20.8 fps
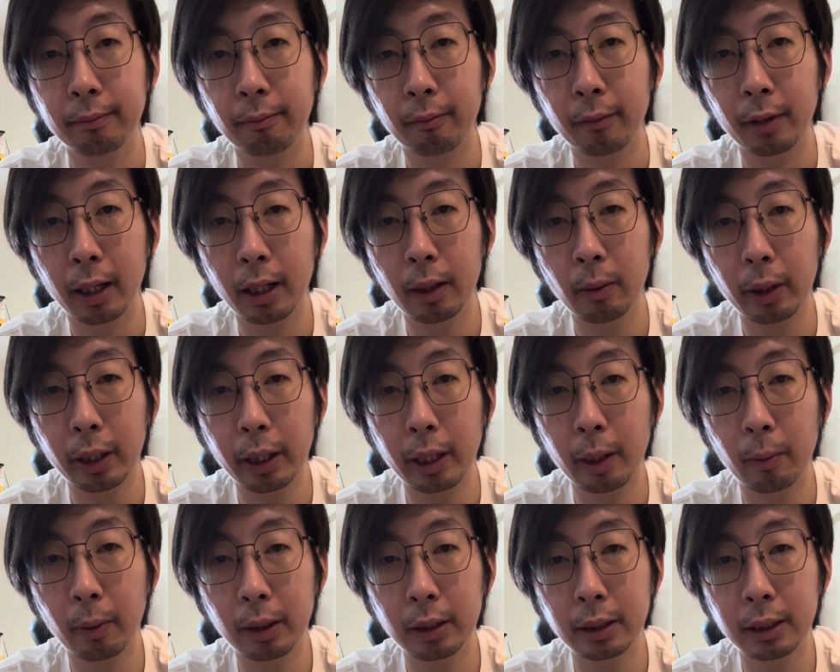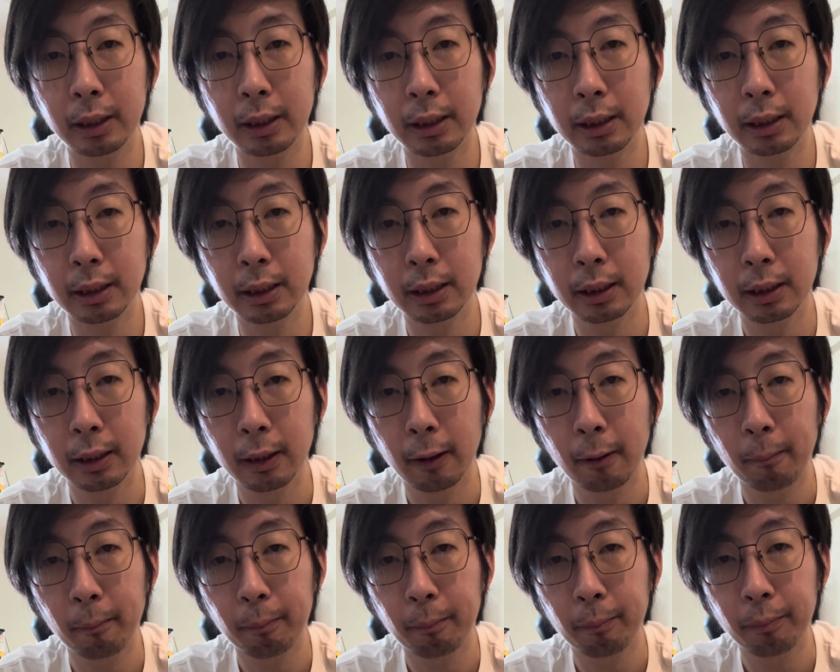Okay, YK1 is
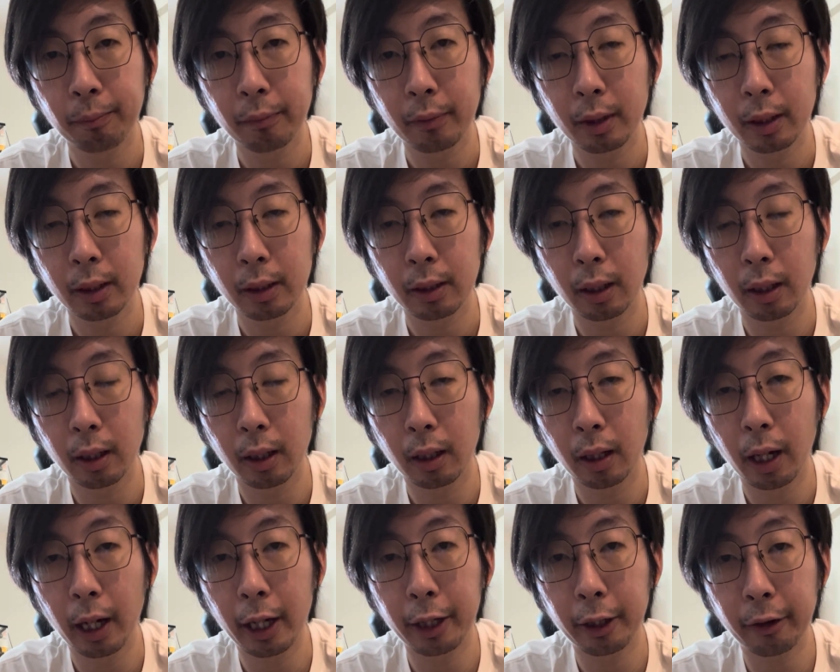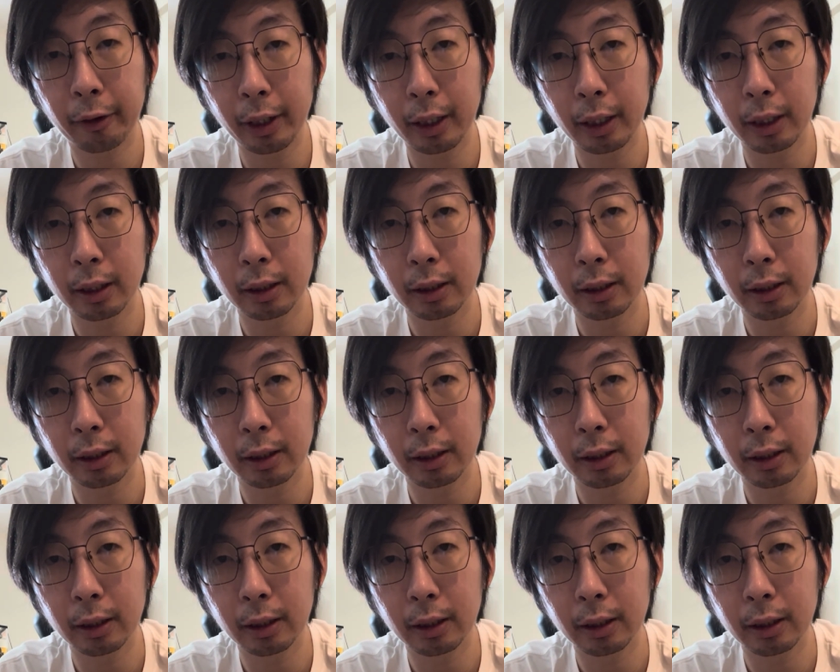high grade